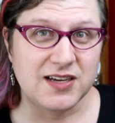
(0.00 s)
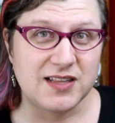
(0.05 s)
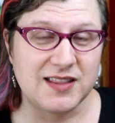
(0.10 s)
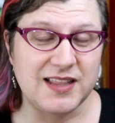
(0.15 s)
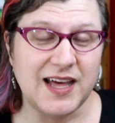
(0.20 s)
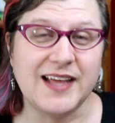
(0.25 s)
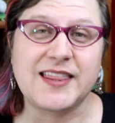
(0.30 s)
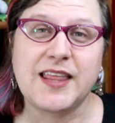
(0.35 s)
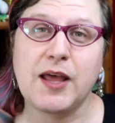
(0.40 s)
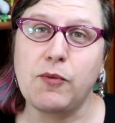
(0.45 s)

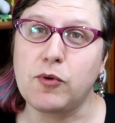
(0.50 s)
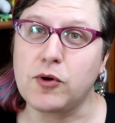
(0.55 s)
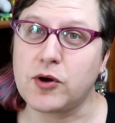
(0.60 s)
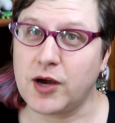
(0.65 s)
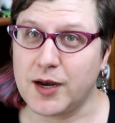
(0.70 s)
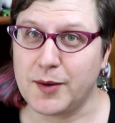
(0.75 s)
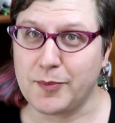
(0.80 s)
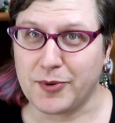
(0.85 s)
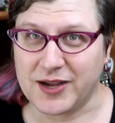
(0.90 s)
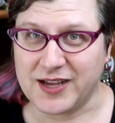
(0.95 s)
that they were
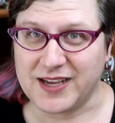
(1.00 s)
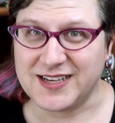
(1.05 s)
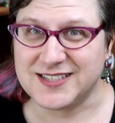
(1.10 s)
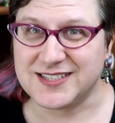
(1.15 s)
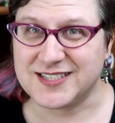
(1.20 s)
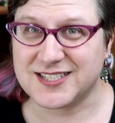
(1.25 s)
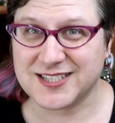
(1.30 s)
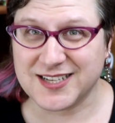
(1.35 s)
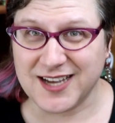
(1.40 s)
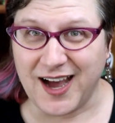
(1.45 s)
going to bring
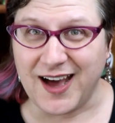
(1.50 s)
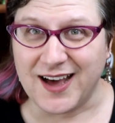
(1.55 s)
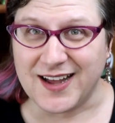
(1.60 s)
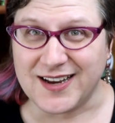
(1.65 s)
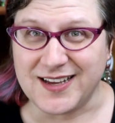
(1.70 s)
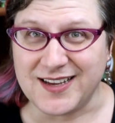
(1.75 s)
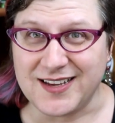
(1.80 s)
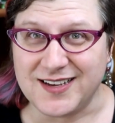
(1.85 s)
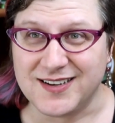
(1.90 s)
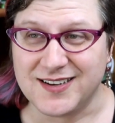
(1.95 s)
in
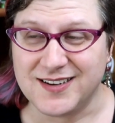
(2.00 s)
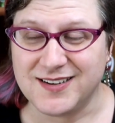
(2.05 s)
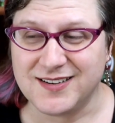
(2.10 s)
Scotty